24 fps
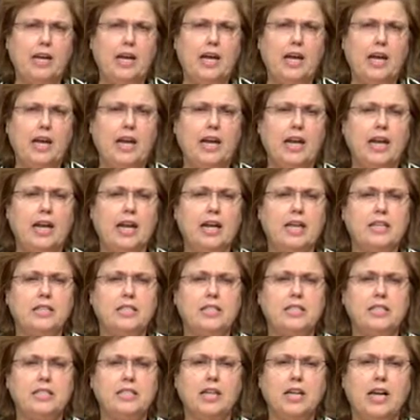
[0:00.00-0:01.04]
and
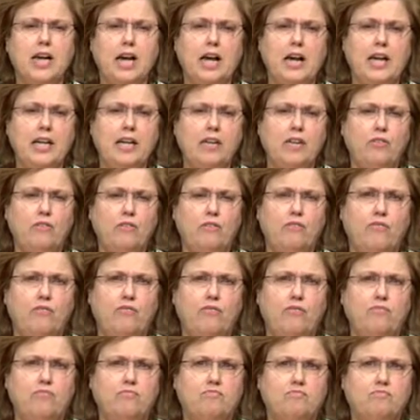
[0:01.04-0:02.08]
it's kind of
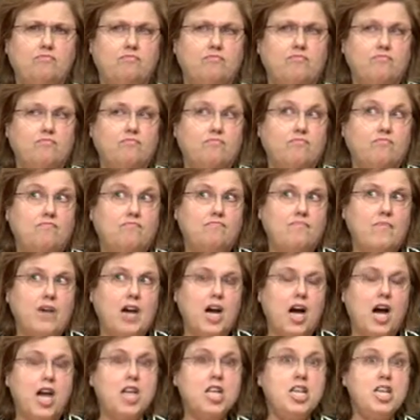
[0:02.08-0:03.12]

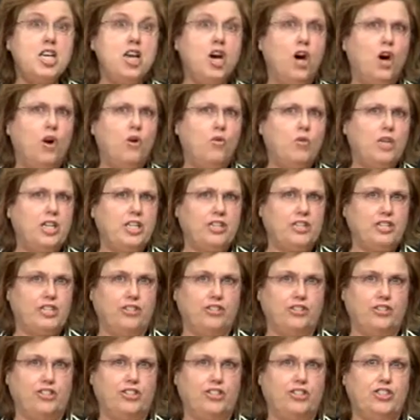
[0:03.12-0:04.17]
unknown in
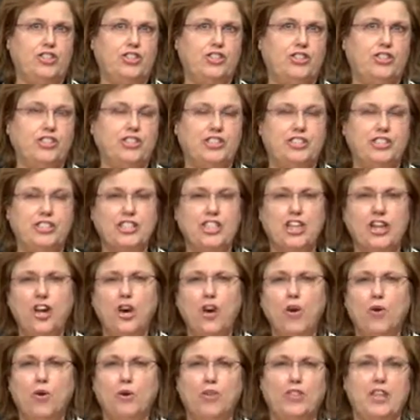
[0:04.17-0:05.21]
certain circles,
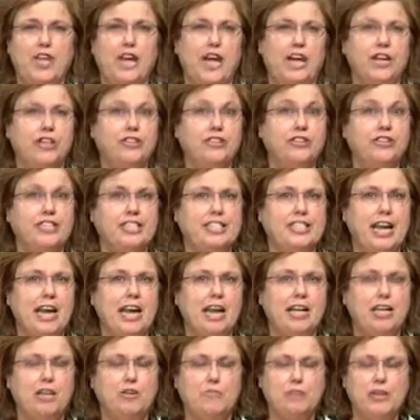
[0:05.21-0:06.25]
or they
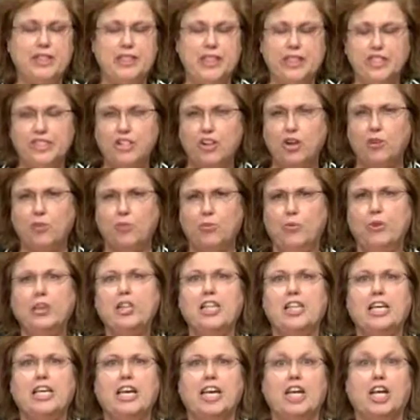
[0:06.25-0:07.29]
understand it, but they don't
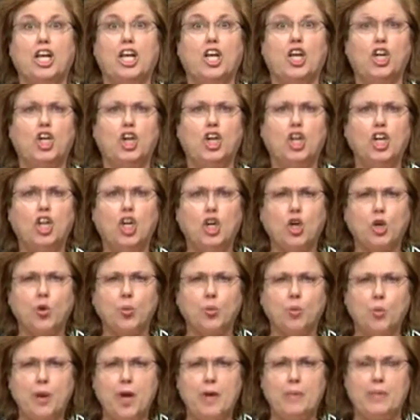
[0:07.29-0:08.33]
really get a good
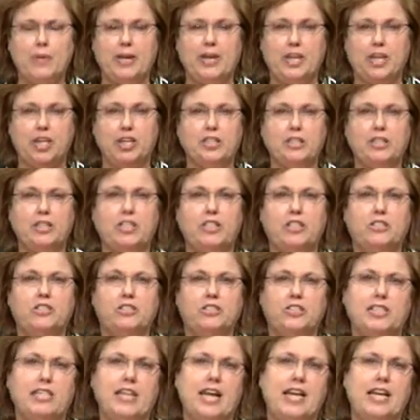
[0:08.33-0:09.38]
grip and a good
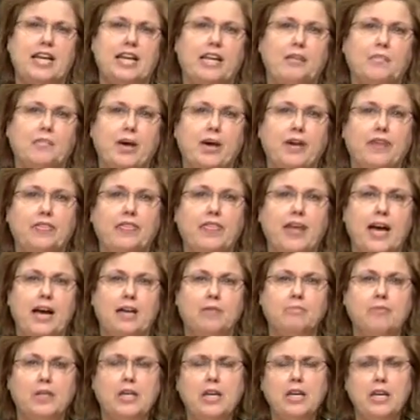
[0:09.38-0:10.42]
understanding about
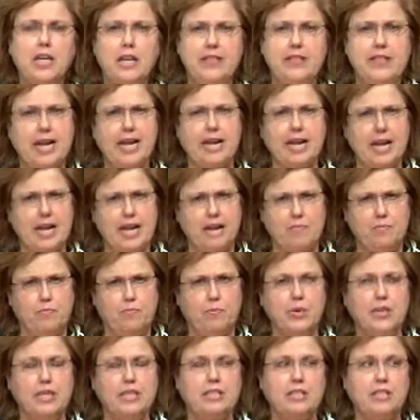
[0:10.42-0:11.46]
that. And that kind of
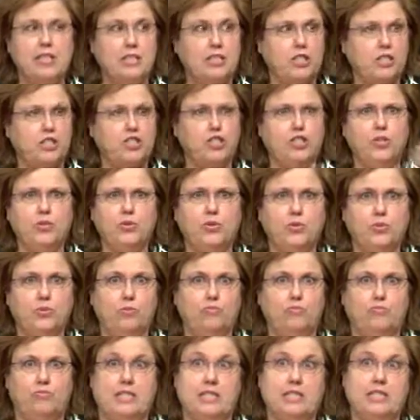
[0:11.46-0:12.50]
brings us
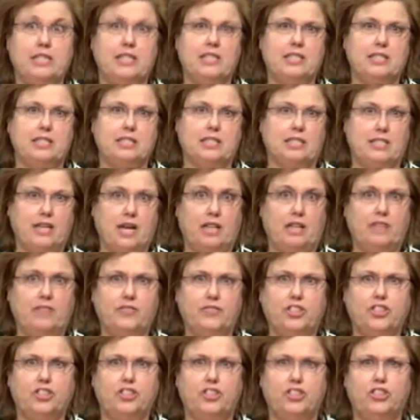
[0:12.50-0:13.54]
to this
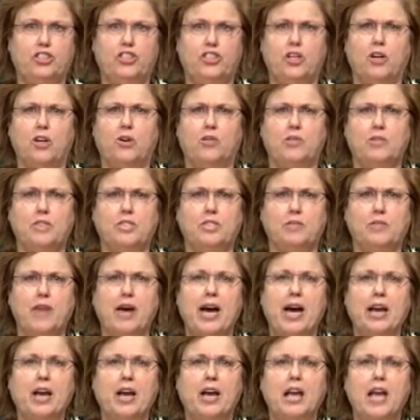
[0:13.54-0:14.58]
television show, The
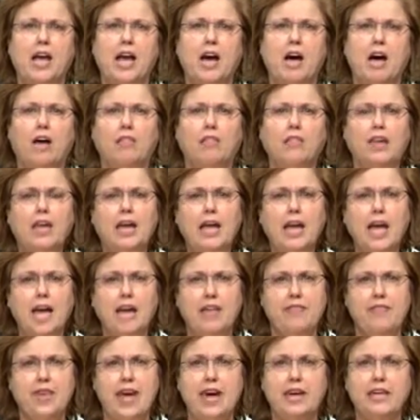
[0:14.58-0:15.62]
Spot on Health,
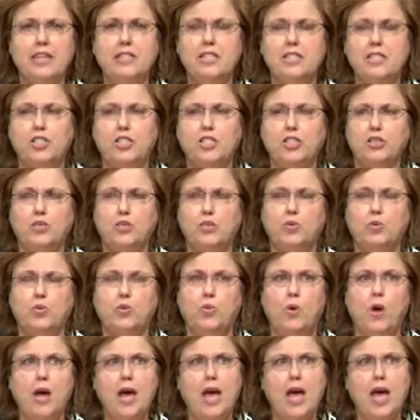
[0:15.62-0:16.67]
and that is
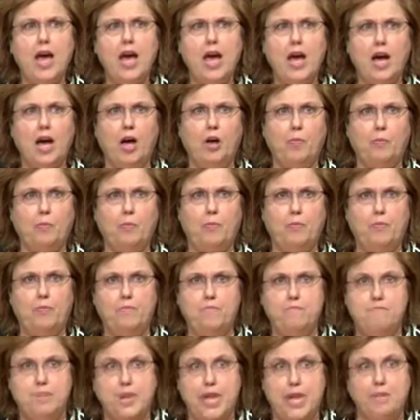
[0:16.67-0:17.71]
to help
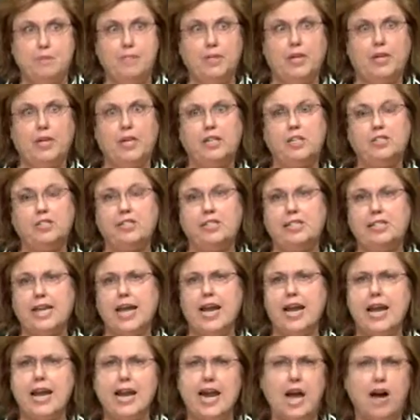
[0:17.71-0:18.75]
people
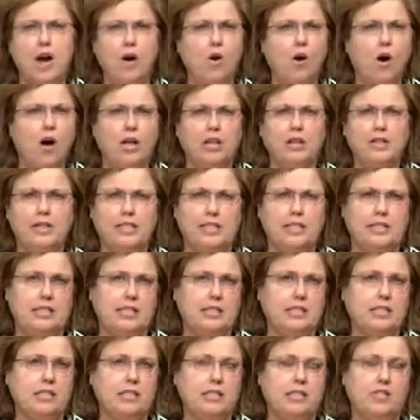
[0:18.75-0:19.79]
understand how all these
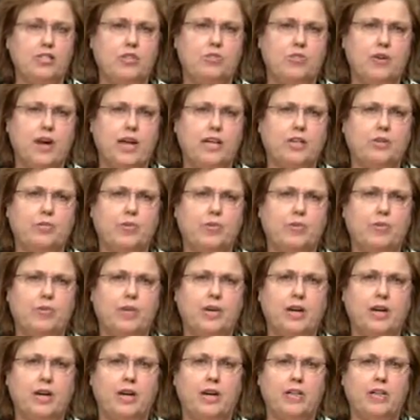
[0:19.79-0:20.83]
things interact with
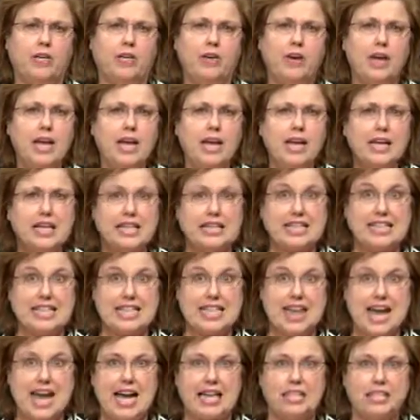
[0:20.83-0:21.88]
one another, because
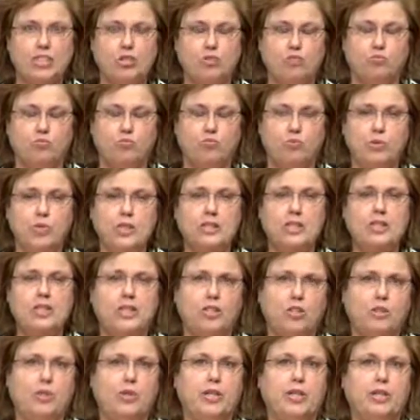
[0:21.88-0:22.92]
that's really
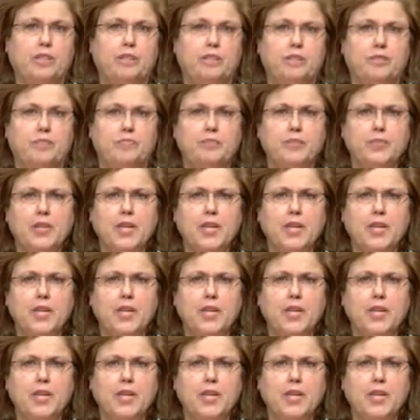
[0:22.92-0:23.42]
critical.